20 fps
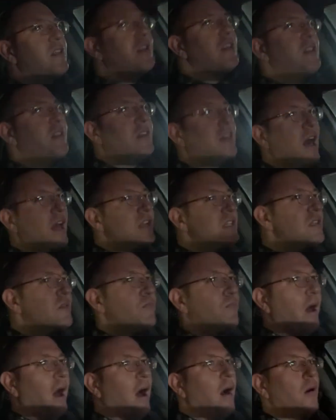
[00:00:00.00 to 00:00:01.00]
that is
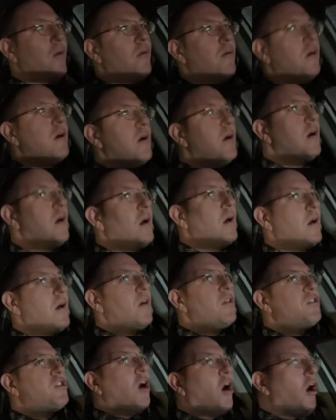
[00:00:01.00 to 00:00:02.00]
about
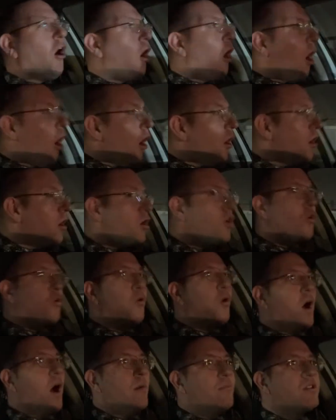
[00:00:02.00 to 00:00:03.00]
the heart of
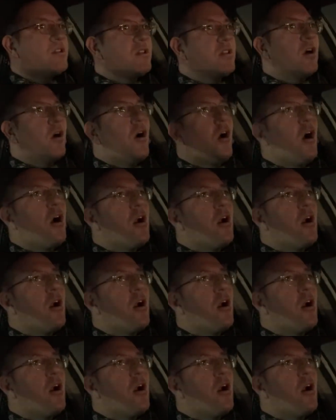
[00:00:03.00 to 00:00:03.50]
corruption, the heart